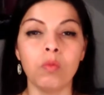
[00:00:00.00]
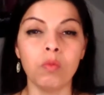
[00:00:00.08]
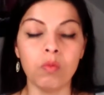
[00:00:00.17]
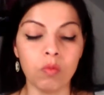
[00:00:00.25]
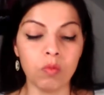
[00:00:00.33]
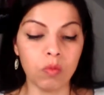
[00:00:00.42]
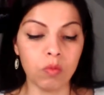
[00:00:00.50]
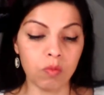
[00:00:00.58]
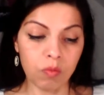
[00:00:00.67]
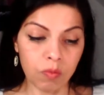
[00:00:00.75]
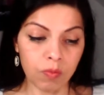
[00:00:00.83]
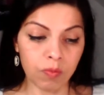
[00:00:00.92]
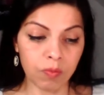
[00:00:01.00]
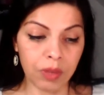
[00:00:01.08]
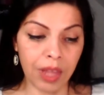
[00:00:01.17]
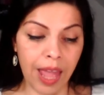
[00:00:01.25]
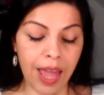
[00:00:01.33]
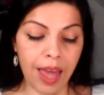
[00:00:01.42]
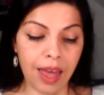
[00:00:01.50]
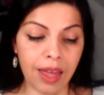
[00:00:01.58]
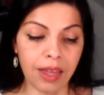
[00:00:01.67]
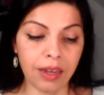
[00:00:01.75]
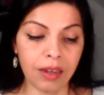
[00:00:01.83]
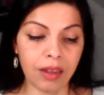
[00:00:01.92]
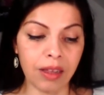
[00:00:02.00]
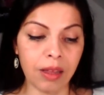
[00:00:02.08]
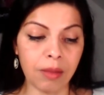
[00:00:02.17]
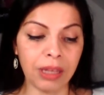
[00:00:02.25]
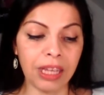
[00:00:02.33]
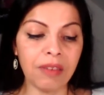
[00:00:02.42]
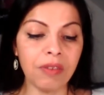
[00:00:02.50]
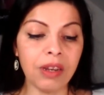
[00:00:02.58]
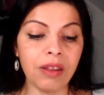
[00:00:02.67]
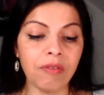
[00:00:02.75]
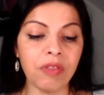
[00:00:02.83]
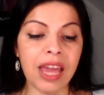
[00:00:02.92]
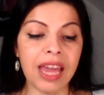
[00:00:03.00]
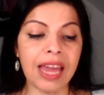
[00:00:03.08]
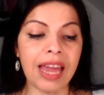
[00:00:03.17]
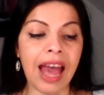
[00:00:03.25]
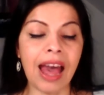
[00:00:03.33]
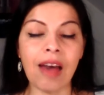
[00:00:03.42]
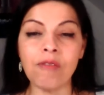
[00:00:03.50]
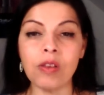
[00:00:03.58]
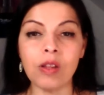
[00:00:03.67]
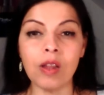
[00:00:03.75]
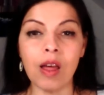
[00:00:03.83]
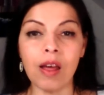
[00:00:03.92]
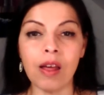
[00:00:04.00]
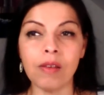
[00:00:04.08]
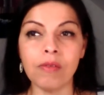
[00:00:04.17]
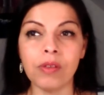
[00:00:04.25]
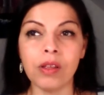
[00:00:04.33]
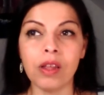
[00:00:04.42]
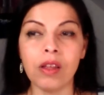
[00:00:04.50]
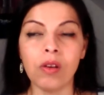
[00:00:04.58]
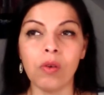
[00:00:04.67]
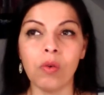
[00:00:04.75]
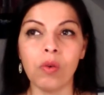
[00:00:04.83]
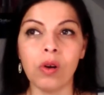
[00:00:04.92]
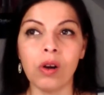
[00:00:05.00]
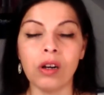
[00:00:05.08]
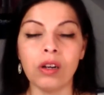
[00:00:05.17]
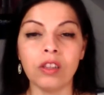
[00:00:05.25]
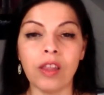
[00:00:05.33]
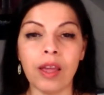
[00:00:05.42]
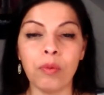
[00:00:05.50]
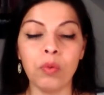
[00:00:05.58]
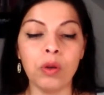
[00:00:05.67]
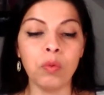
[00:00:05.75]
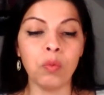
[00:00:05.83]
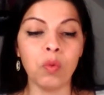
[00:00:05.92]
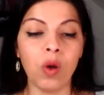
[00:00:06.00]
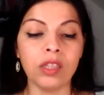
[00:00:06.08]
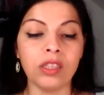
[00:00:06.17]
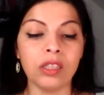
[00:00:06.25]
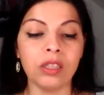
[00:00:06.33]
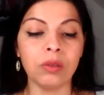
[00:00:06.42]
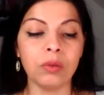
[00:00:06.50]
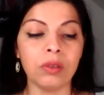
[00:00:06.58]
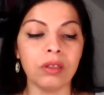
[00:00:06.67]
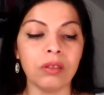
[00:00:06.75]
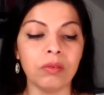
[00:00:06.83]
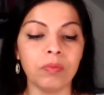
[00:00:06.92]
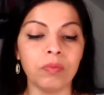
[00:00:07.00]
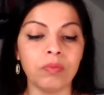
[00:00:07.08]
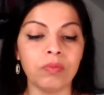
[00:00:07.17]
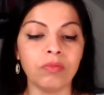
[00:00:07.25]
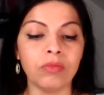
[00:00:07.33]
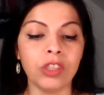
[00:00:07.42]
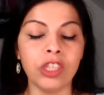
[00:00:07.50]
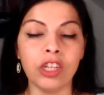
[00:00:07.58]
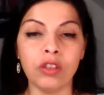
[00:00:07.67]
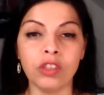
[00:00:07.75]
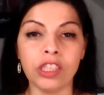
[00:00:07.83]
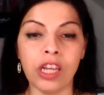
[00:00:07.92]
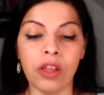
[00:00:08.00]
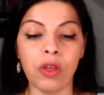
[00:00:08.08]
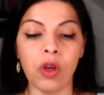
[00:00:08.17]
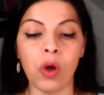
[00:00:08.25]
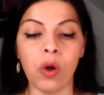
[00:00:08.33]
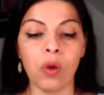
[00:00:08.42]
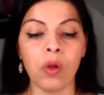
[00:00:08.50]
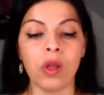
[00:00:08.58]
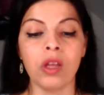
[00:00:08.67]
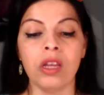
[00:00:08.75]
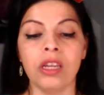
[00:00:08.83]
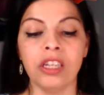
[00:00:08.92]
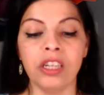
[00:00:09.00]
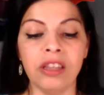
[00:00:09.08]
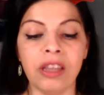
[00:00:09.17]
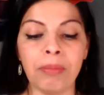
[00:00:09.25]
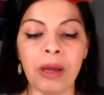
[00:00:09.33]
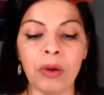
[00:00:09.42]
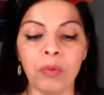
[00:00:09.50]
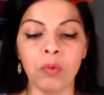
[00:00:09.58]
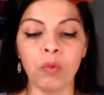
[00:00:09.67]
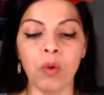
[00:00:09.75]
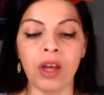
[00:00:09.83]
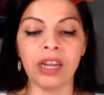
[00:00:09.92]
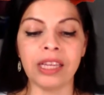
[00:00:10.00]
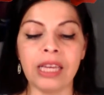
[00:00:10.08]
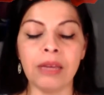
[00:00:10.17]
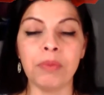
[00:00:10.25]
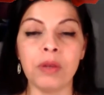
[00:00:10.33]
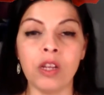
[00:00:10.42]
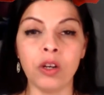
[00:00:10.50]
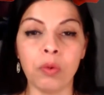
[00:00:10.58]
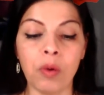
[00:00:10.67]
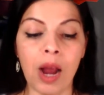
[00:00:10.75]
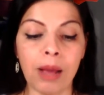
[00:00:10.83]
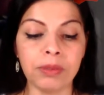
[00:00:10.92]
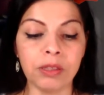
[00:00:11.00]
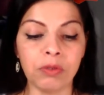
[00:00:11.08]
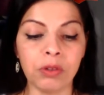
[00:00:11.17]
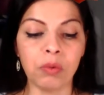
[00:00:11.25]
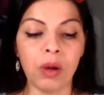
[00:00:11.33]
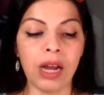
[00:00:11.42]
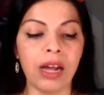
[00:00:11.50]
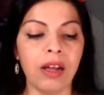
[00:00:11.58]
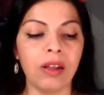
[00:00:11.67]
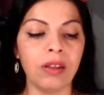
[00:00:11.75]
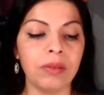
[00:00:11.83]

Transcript: and um, even if they have a love or they wouldn't want to, you know, tell the, you know, they might want to keep it under wraps for a while. Um,